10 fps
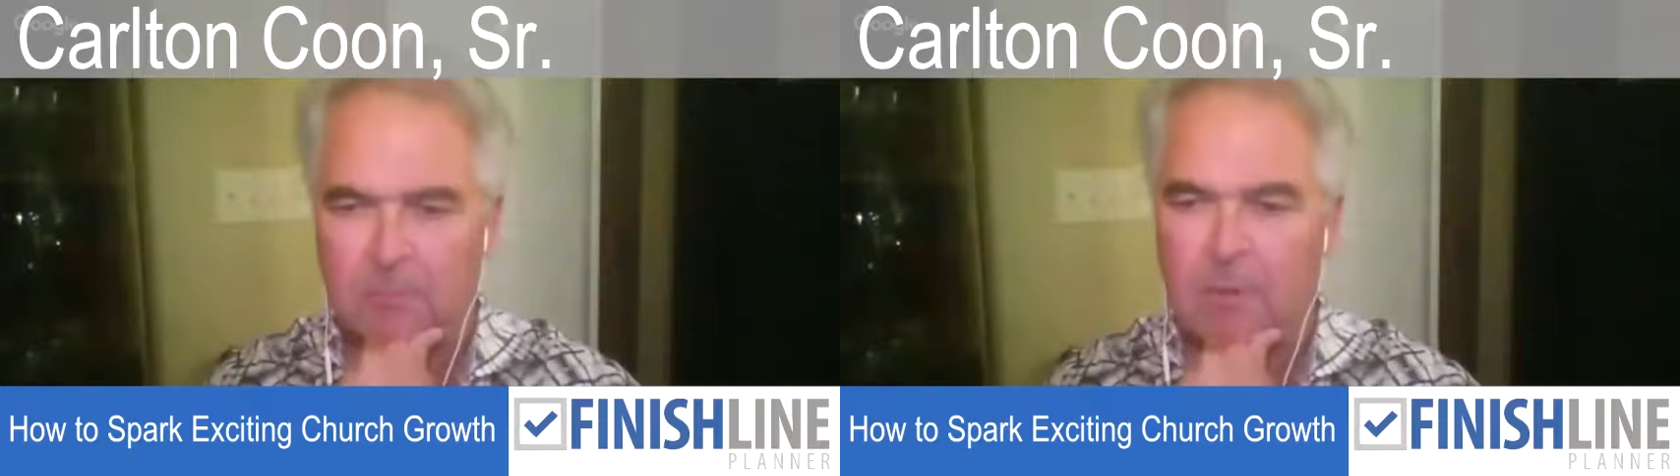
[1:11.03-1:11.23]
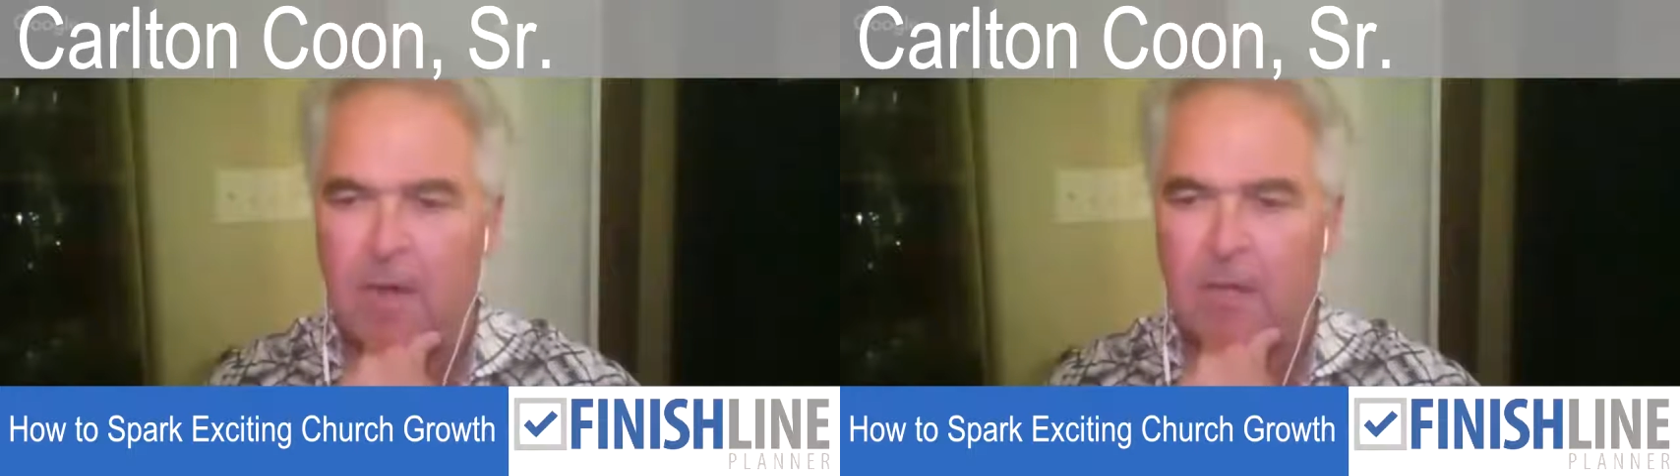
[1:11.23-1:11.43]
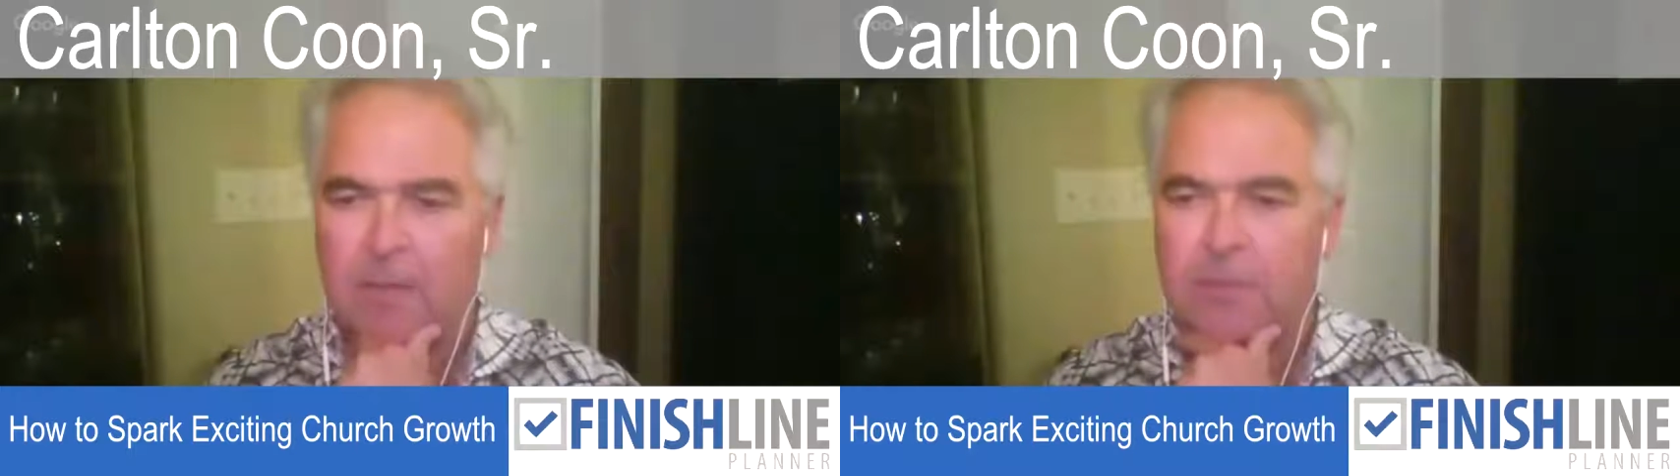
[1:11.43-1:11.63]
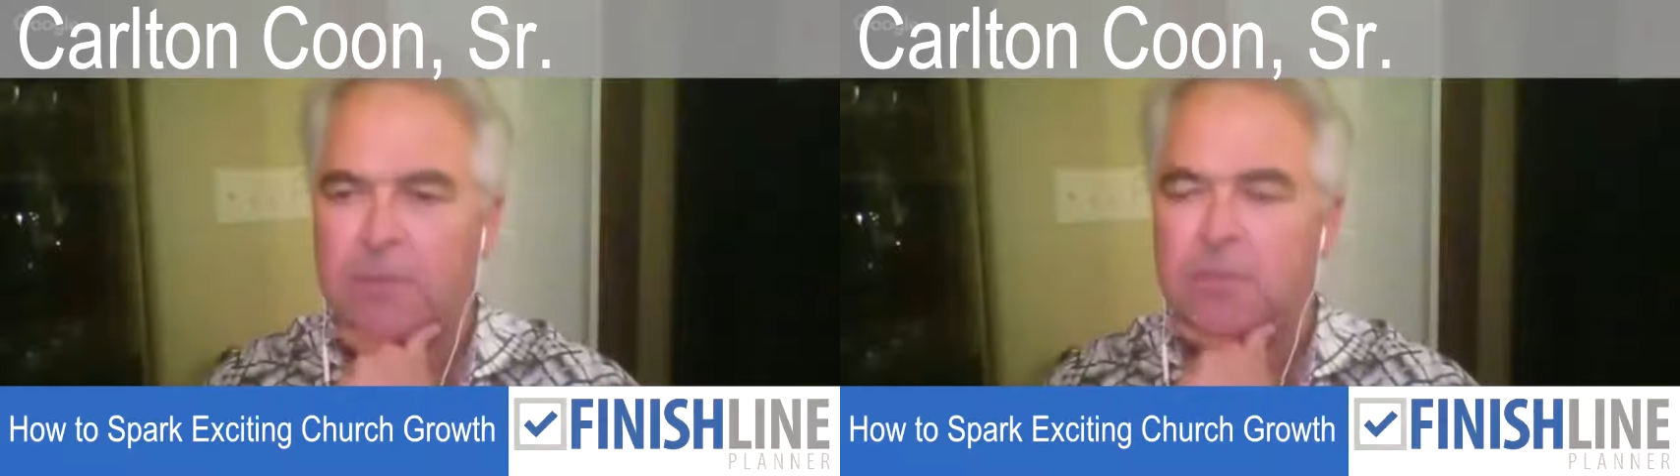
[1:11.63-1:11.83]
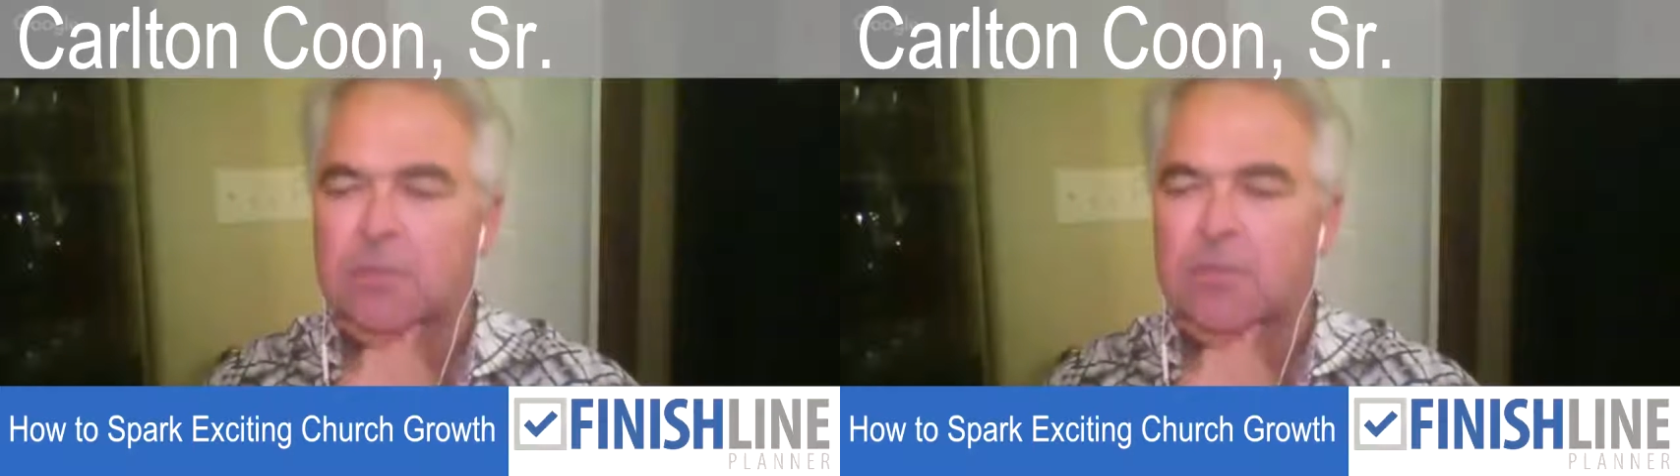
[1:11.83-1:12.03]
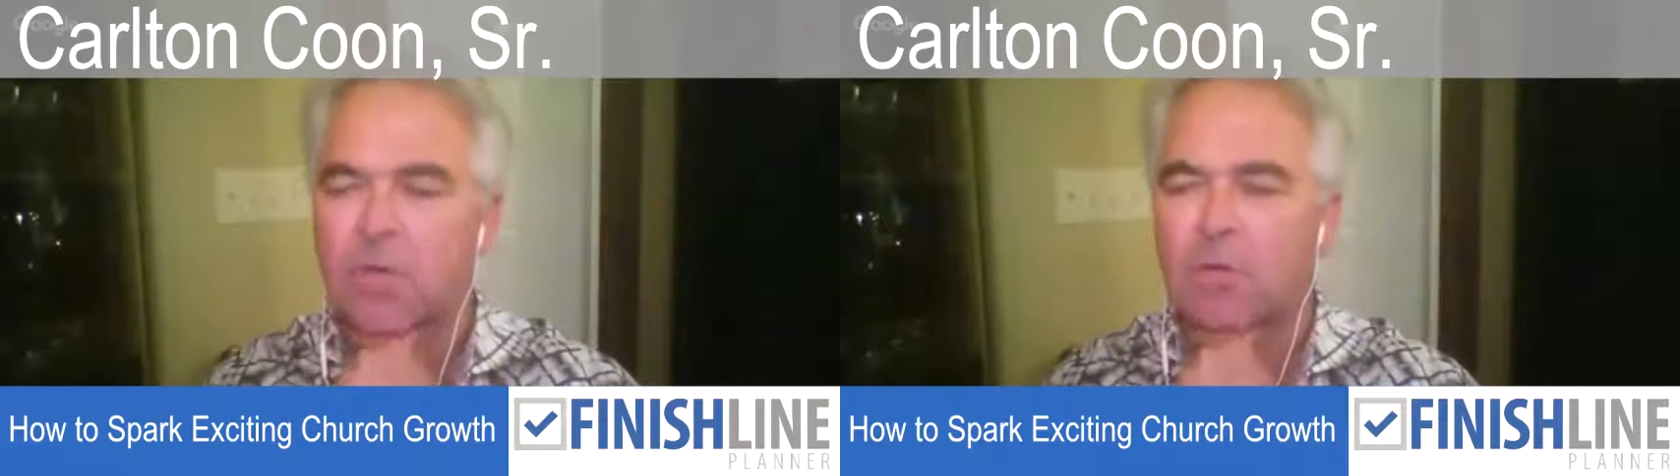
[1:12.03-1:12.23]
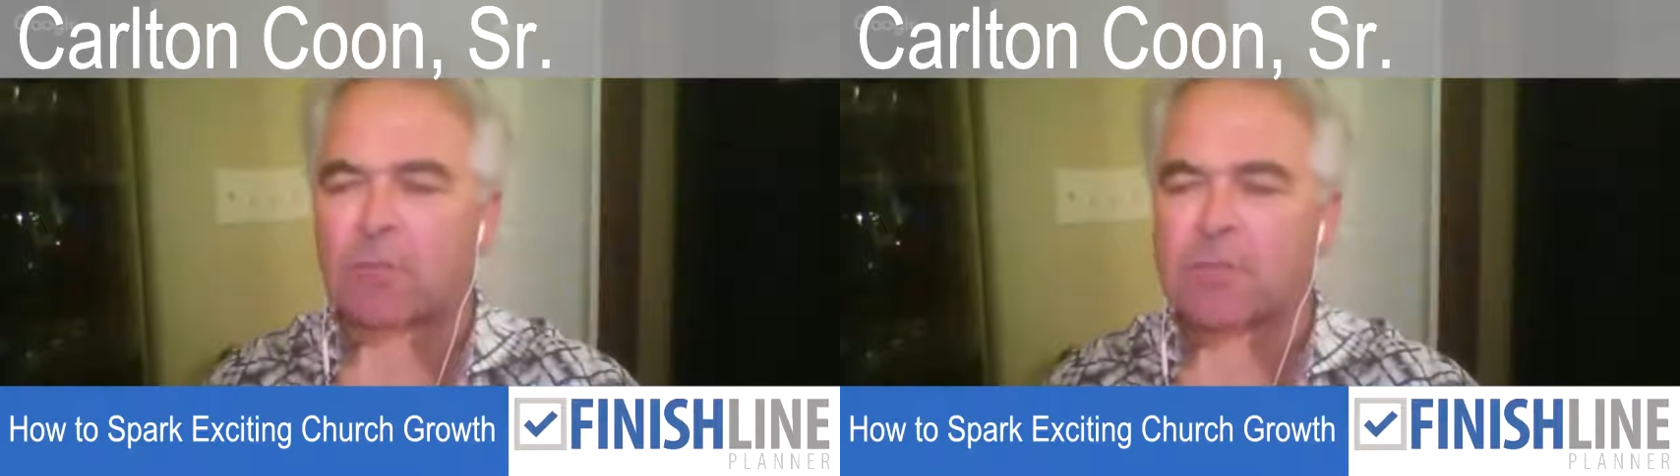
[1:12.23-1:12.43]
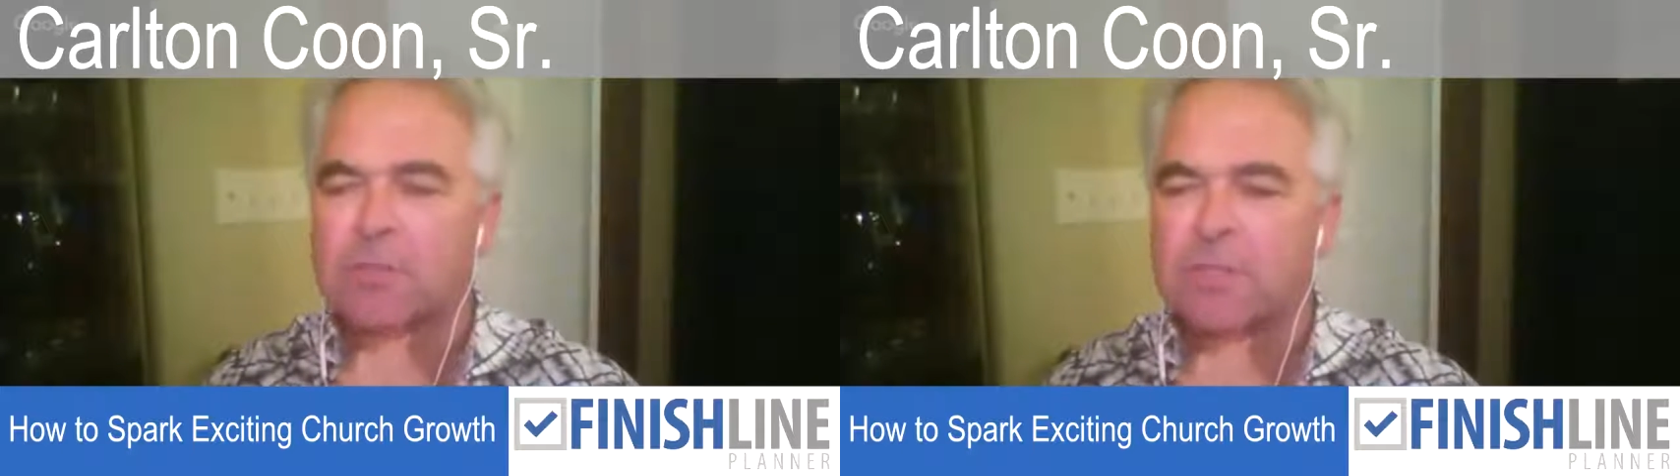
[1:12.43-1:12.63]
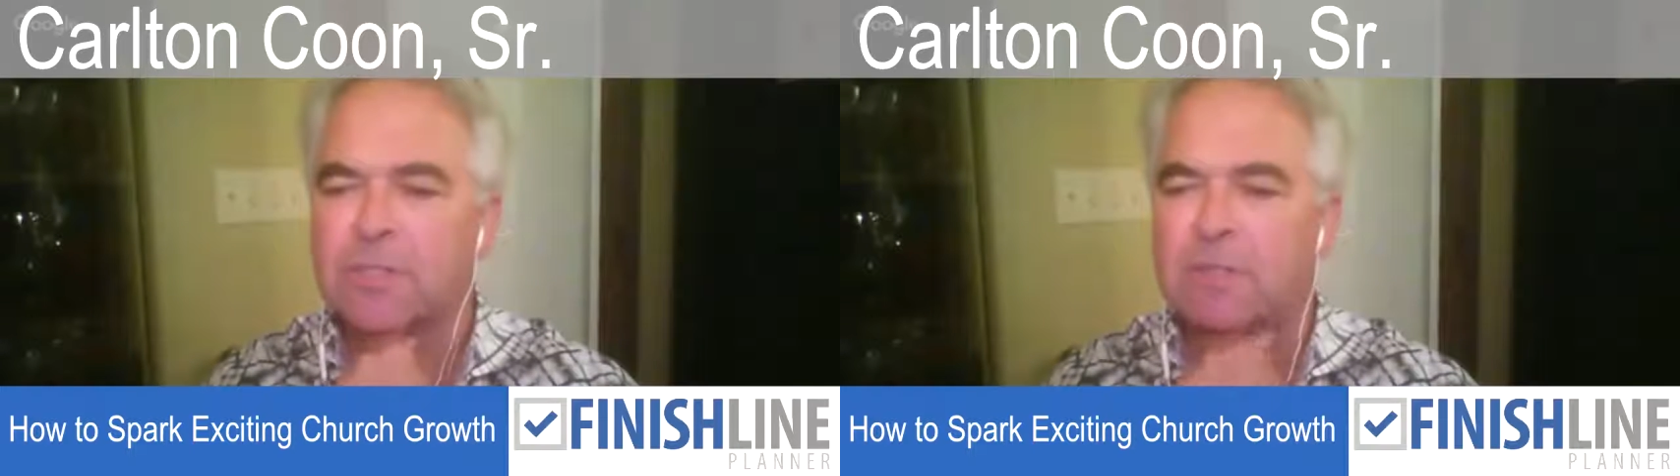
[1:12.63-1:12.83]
polished sermons,